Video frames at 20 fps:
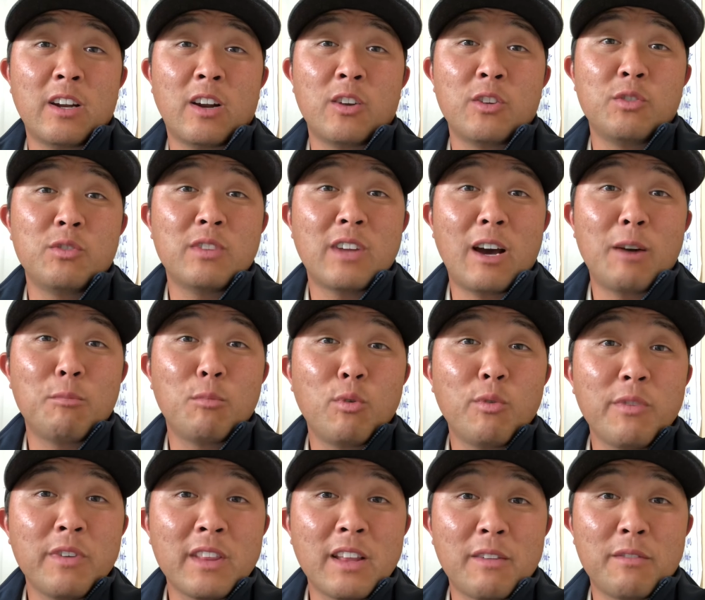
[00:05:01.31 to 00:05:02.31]
Are you not
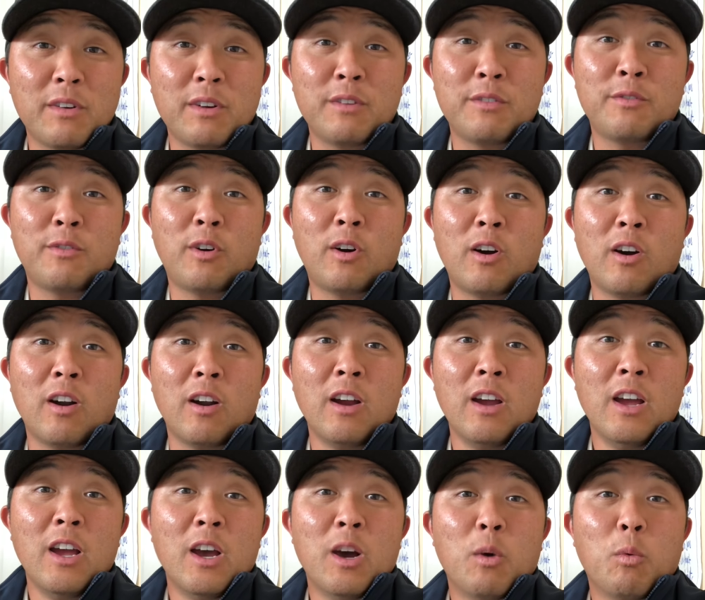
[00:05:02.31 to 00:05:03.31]
moving that very far
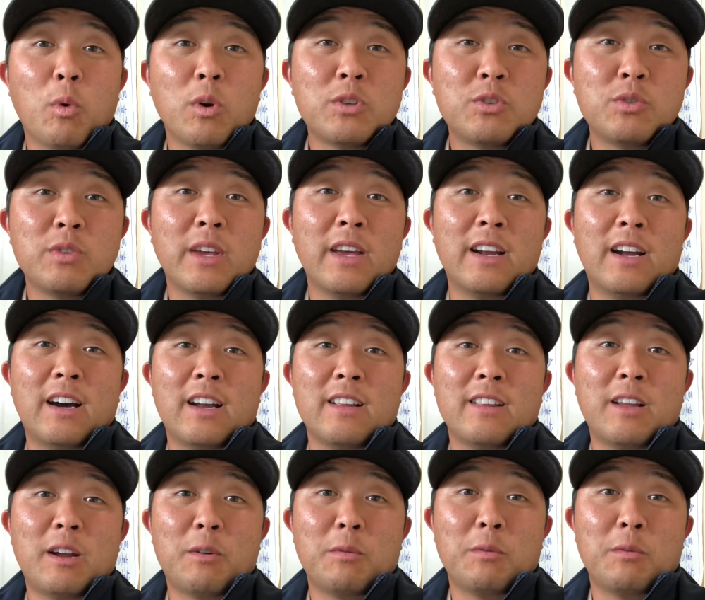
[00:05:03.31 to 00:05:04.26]
once you get out of that